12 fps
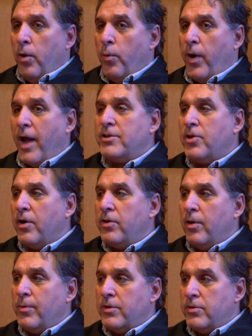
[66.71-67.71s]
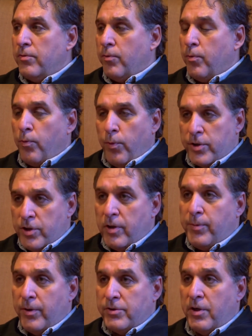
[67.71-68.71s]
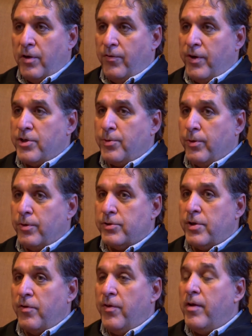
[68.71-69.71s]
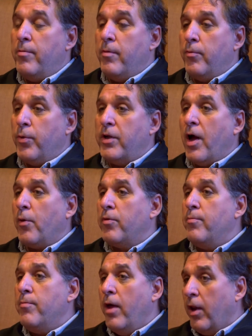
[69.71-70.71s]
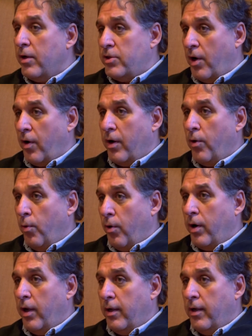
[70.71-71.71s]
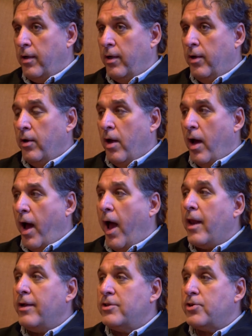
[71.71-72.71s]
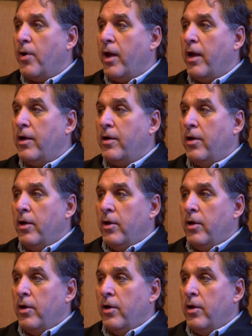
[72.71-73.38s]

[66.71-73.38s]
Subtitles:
When I started dealing with ritually abused individuals, and then we dealt with military-oriented, highly trained,